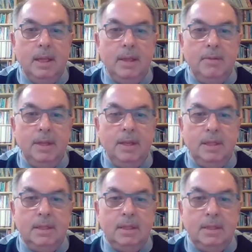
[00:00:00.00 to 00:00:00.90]
Then
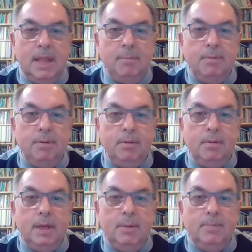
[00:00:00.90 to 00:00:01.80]
he's in the
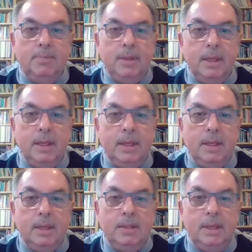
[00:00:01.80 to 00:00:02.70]
temple
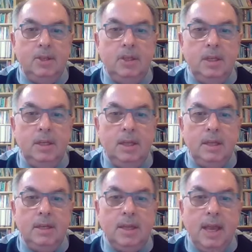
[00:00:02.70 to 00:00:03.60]
teaching
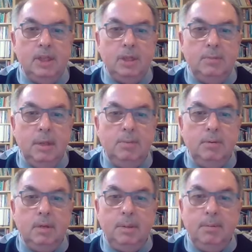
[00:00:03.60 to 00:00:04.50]
and engaging
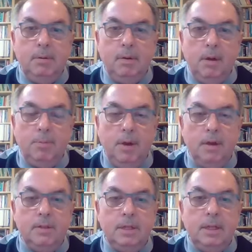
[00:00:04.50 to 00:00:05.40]
people, and people are
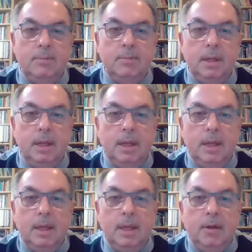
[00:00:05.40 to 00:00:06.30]
opposing him.
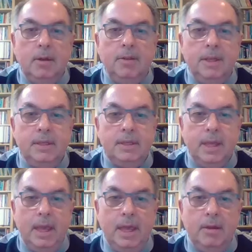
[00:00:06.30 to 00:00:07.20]
On this
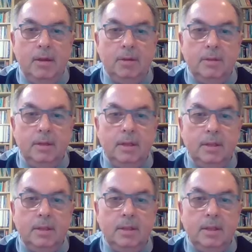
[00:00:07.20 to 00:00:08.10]
day, on
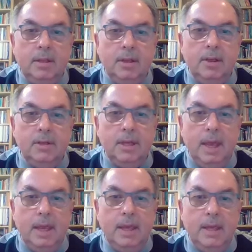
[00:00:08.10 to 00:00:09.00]
the third
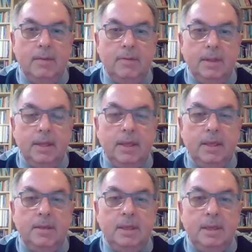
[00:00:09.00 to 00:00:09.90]
day,
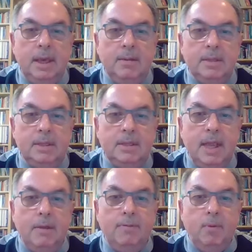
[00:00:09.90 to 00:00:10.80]
is the
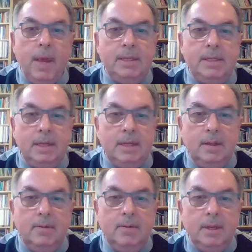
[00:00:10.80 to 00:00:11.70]
day of waiting,
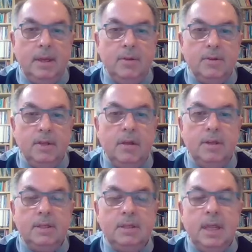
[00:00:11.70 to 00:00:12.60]
and also
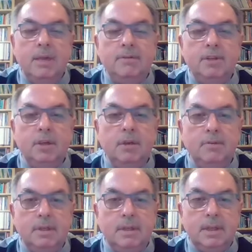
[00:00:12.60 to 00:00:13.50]
known as the day of
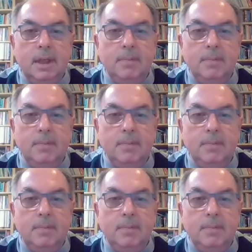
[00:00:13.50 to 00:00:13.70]
service.